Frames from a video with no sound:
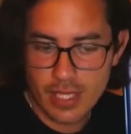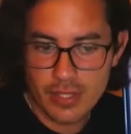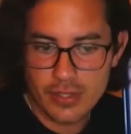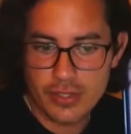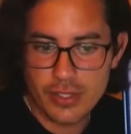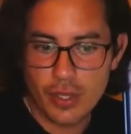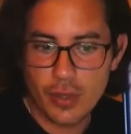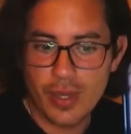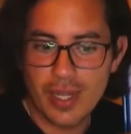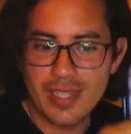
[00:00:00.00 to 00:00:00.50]

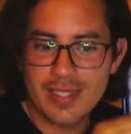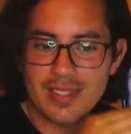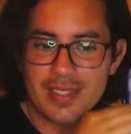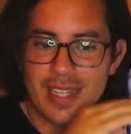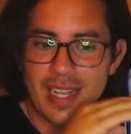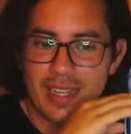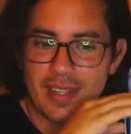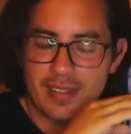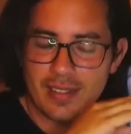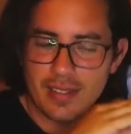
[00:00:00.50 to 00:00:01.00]
it's
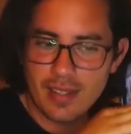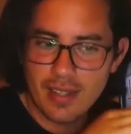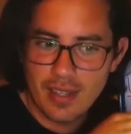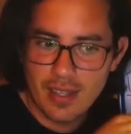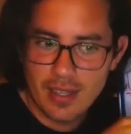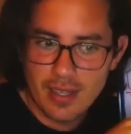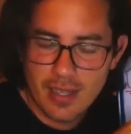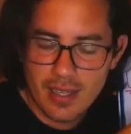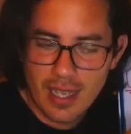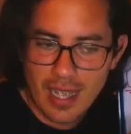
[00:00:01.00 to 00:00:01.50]
like
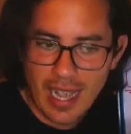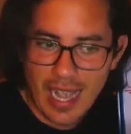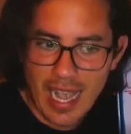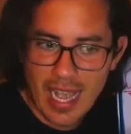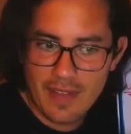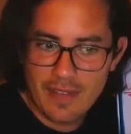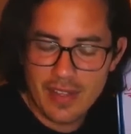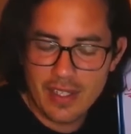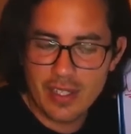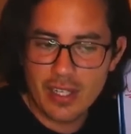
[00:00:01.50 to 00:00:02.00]

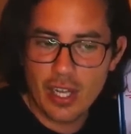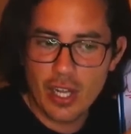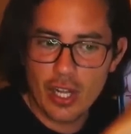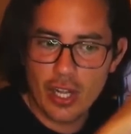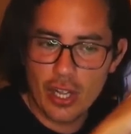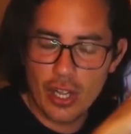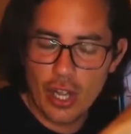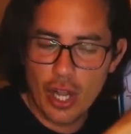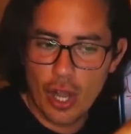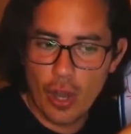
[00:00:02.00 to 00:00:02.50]
having
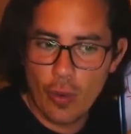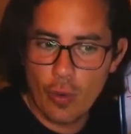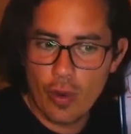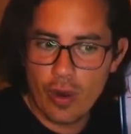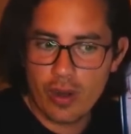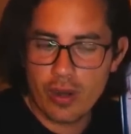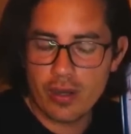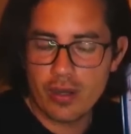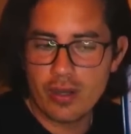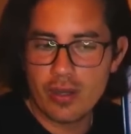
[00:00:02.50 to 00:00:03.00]

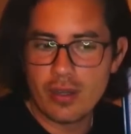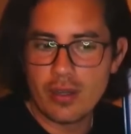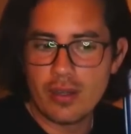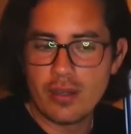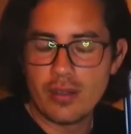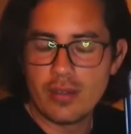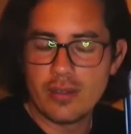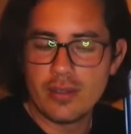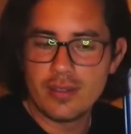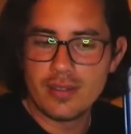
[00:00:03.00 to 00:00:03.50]
lower
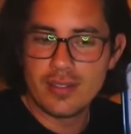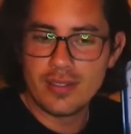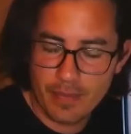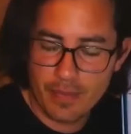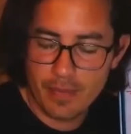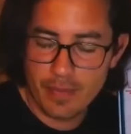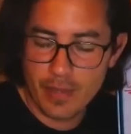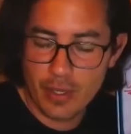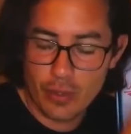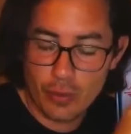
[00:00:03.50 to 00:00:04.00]

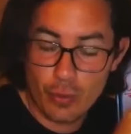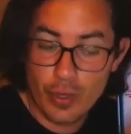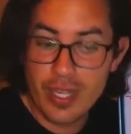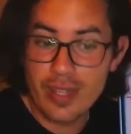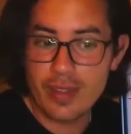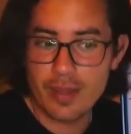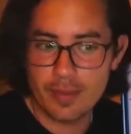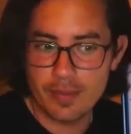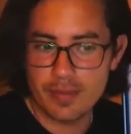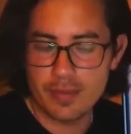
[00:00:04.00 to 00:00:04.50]

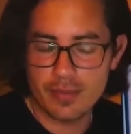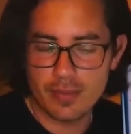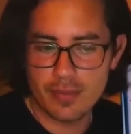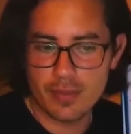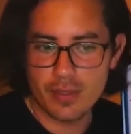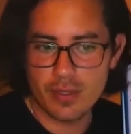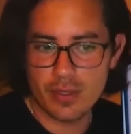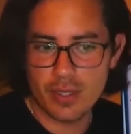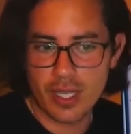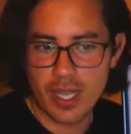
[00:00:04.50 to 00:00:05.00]
rhythm.
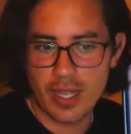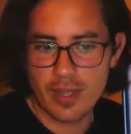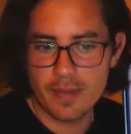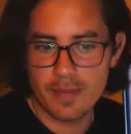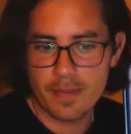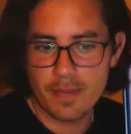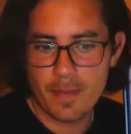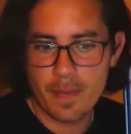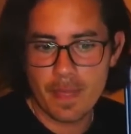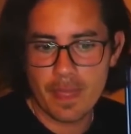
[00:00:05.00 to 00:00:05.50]

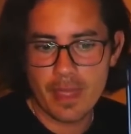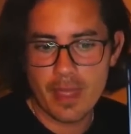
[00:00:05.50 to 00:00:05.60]
Okay.